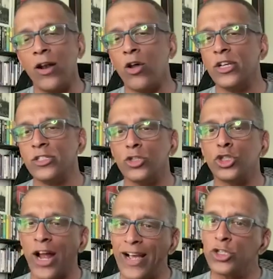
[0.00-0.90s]
don't know,
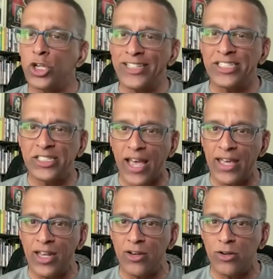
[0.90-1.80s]
should I say
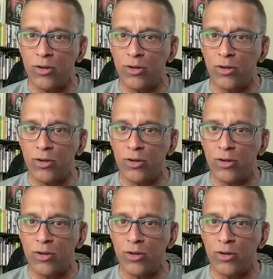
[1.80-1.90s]
it?